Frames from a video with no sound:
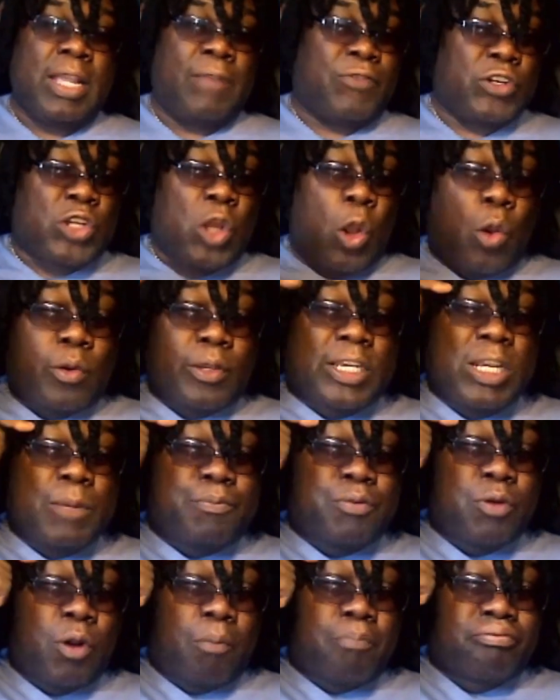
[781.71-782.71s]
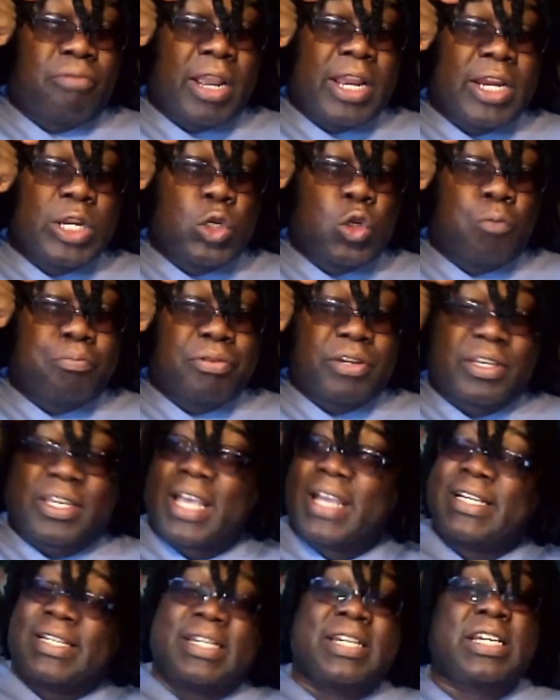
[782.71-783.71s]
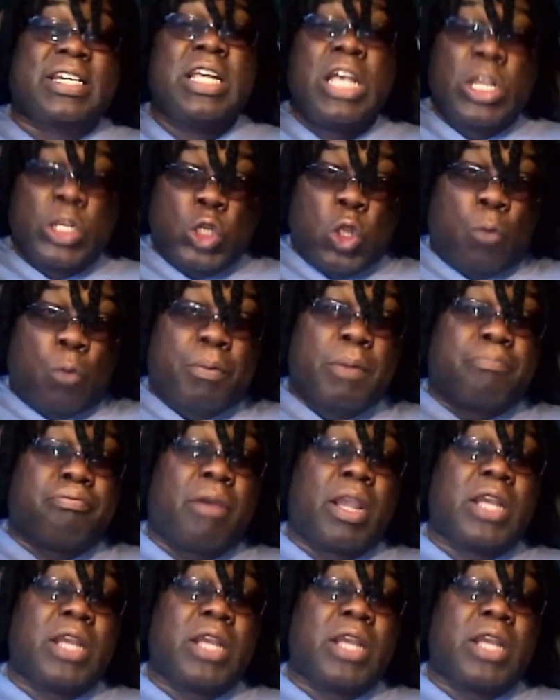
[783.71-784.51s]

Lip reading: If you don't keep your brain lubricated, you'll be